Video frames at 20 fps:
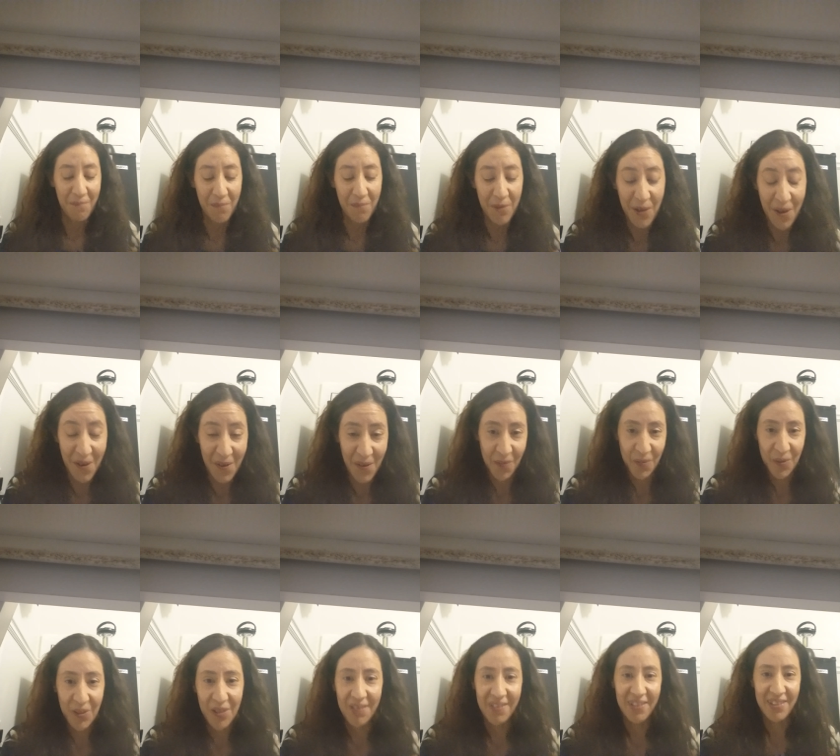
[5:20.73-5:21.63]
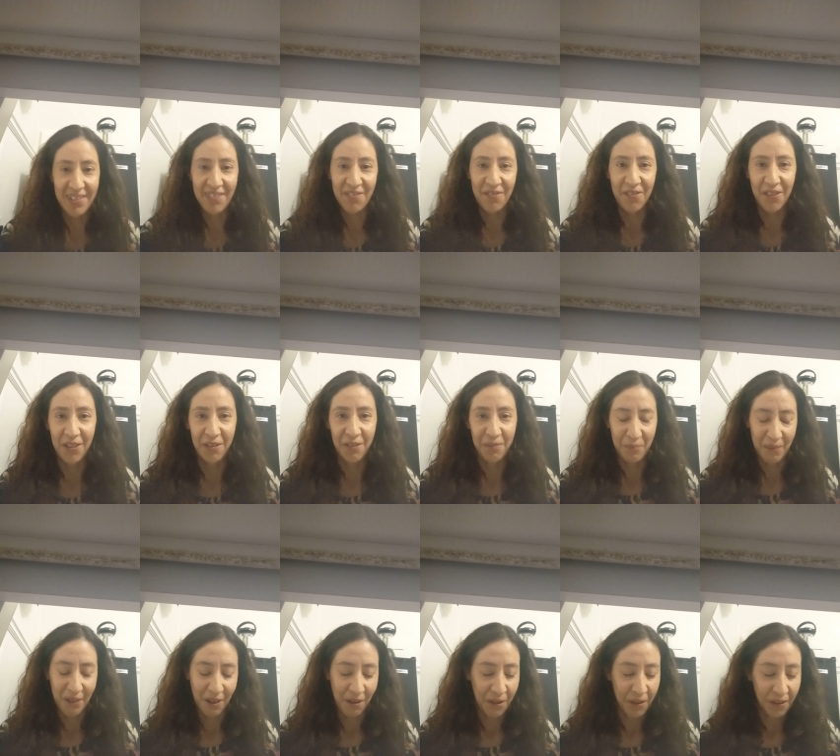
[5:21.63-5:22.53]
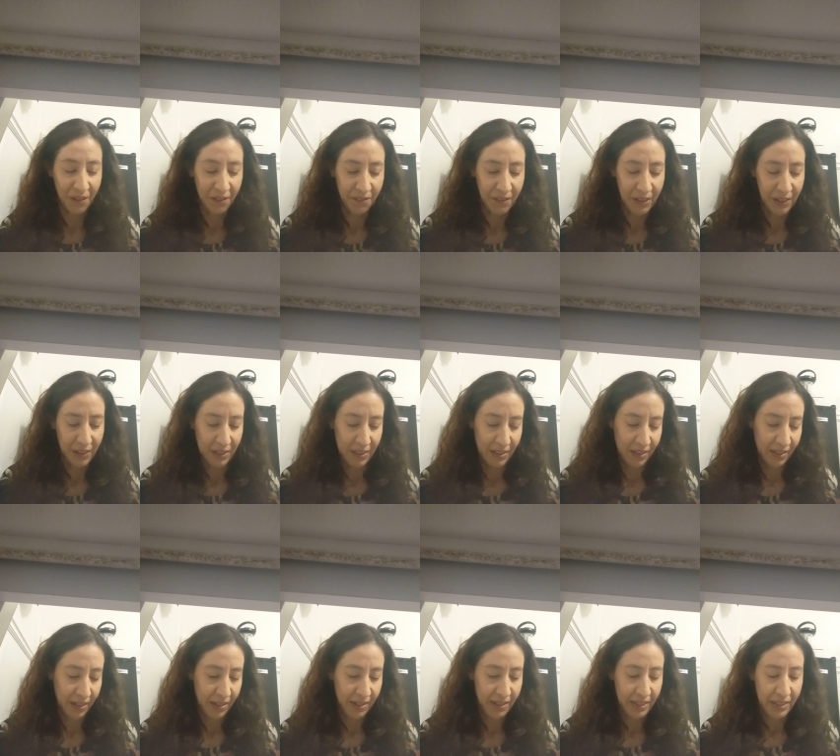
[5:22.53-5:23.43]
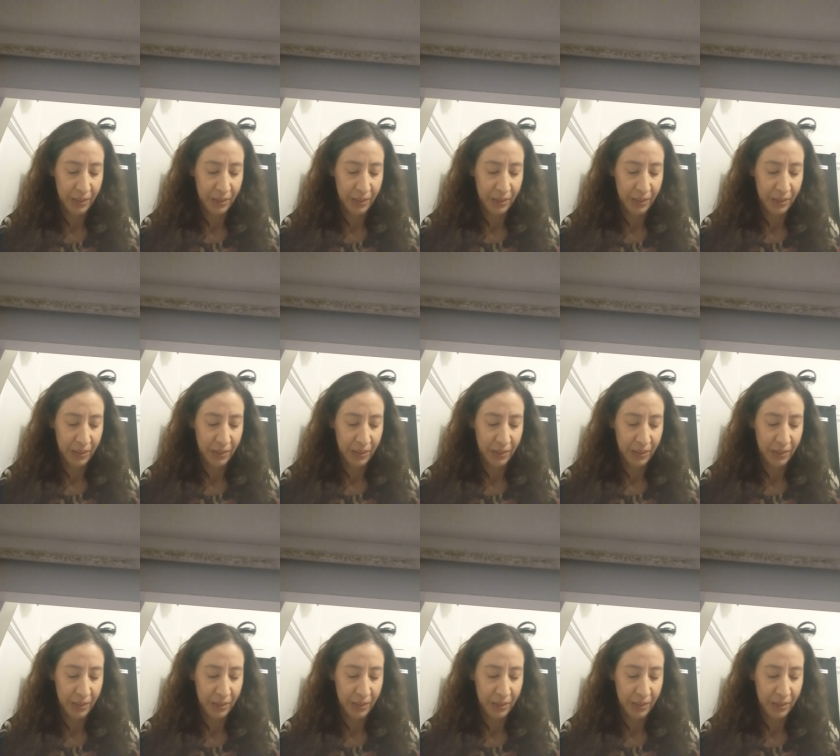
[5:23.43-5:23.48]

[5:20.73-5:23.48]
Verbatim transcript: notes from all of this that